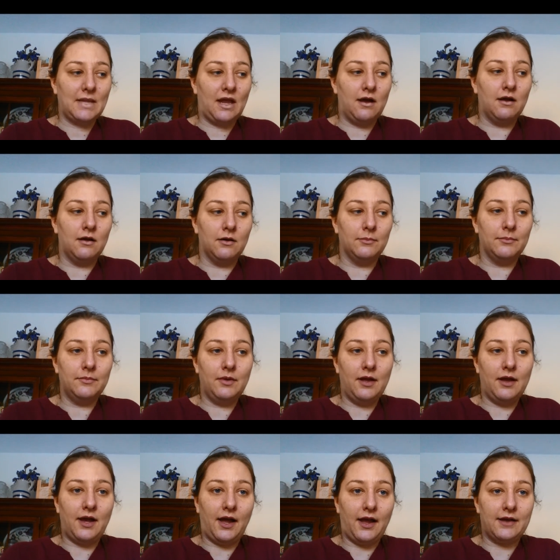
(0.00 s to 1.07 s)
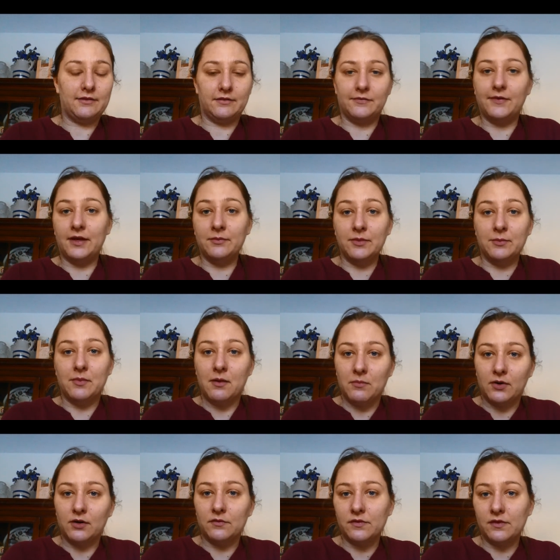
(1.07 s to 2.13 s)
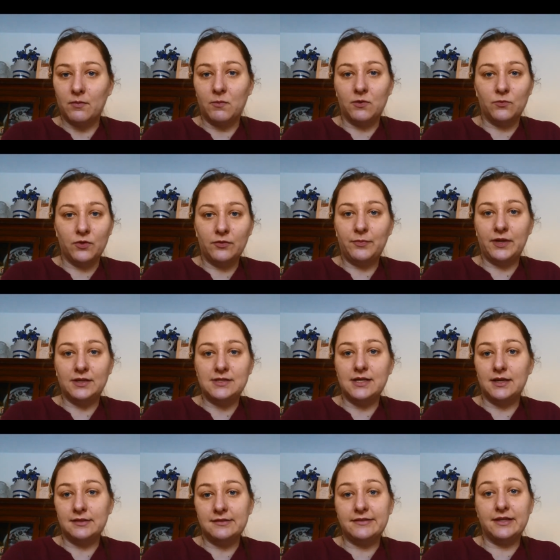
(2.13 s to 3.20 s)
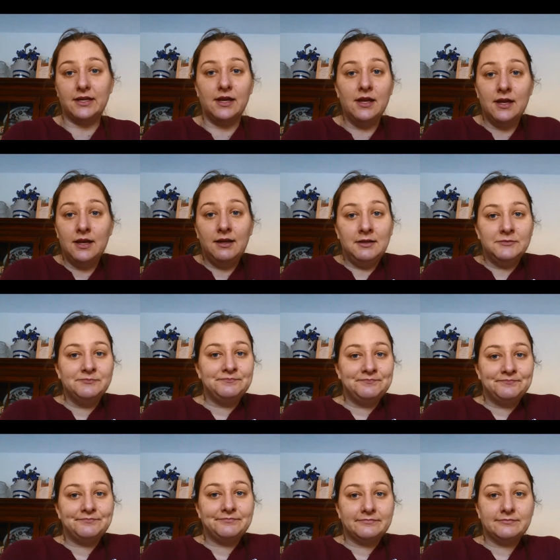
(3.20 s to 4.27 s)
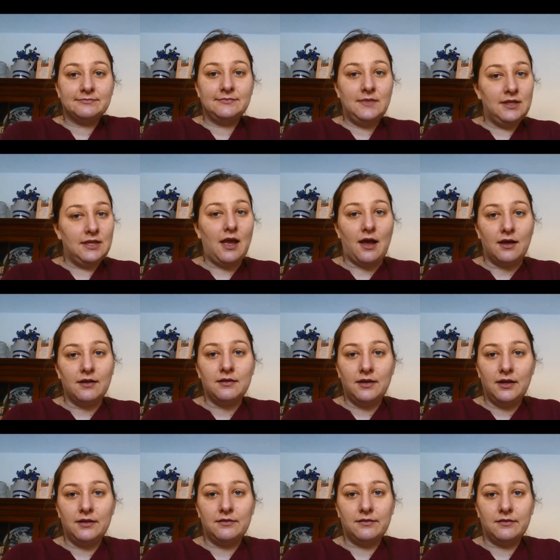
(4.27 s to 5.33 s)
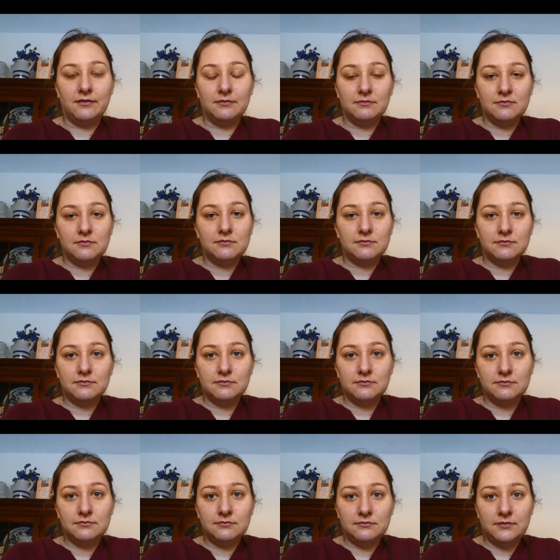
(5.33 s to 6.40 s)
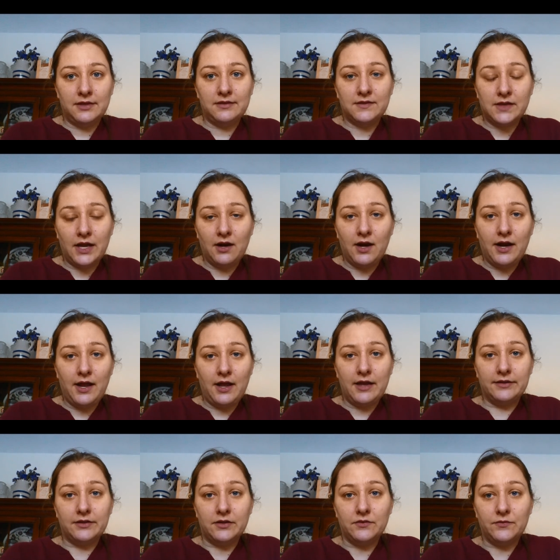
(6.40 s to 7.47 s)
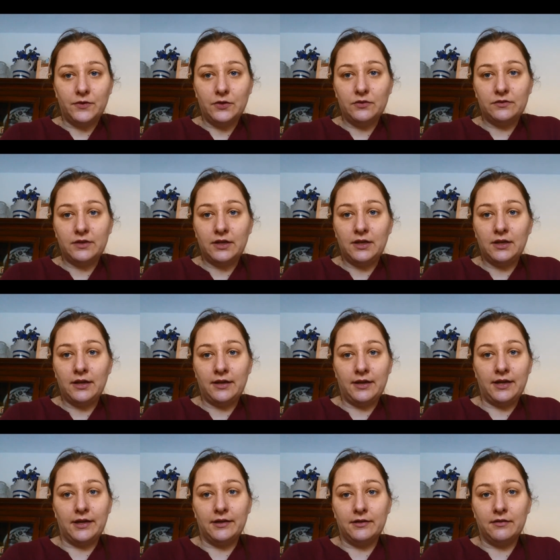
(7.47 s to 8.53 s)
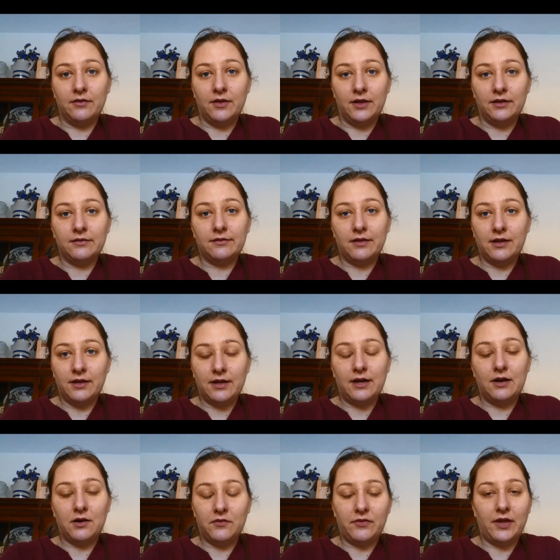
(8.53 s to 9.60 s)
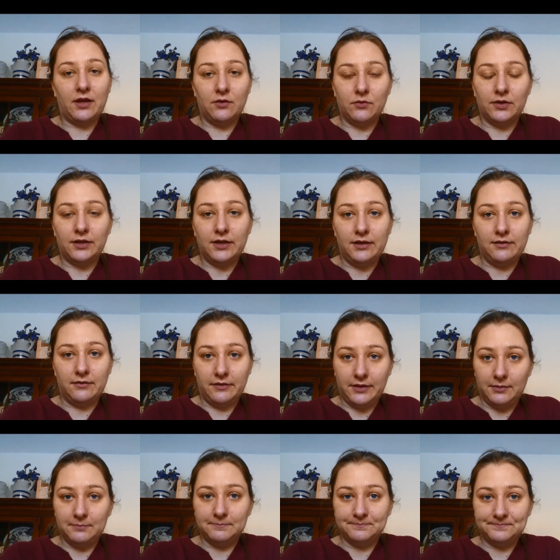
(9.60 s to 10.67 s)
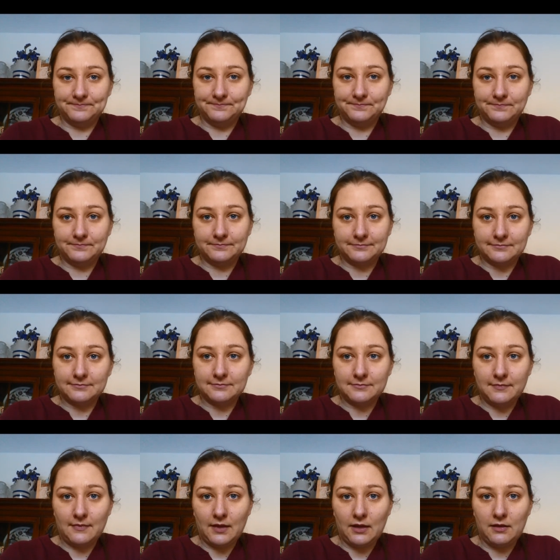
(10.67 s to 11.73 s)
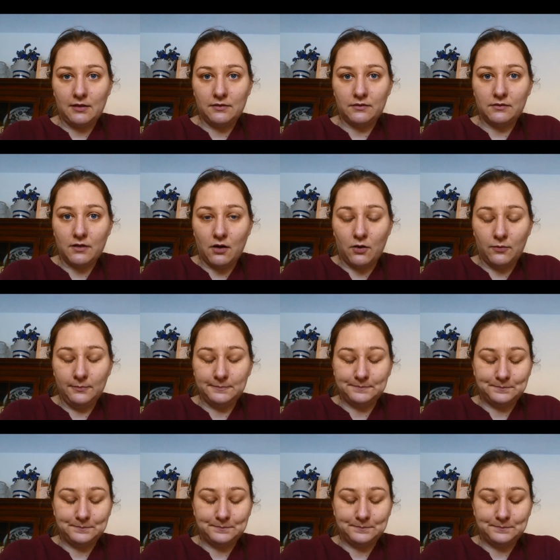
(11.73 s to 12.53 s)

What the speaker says: as a family member of someone with PTSD, yeah, it's scary and confusing, and things can get out of hand really easily. So,